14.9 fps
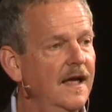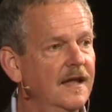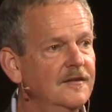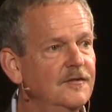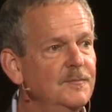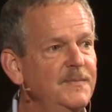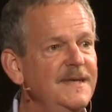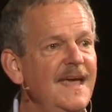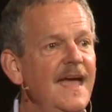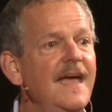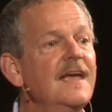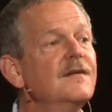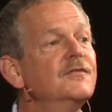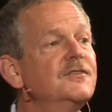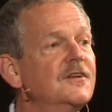and to
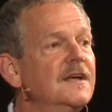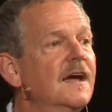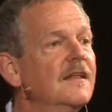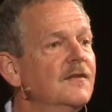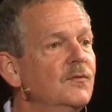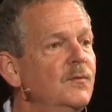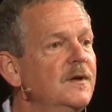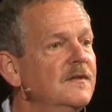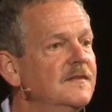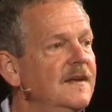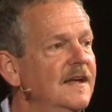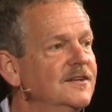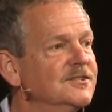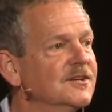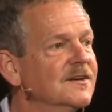behave together with
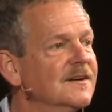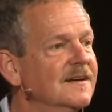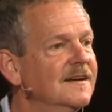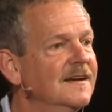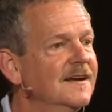nature.